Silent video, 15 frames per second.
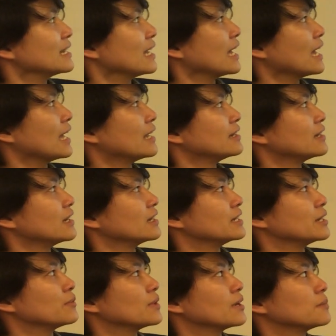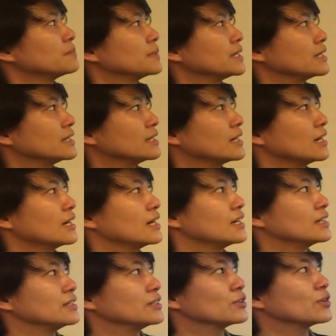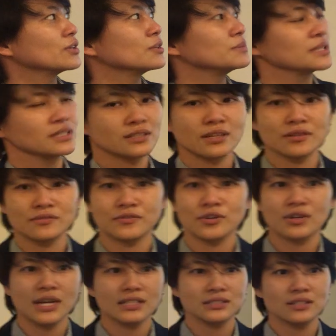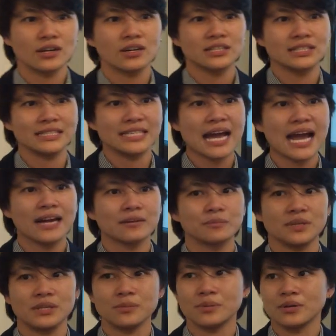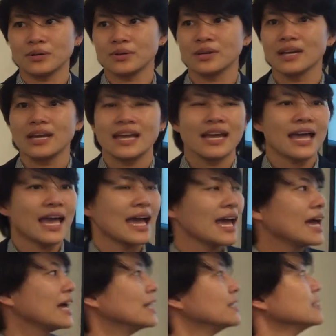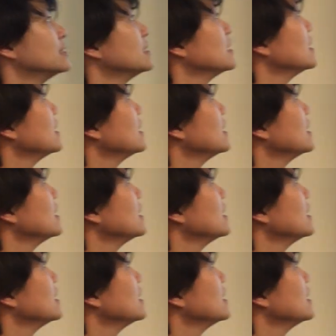and developing economic, not focused on the young people, and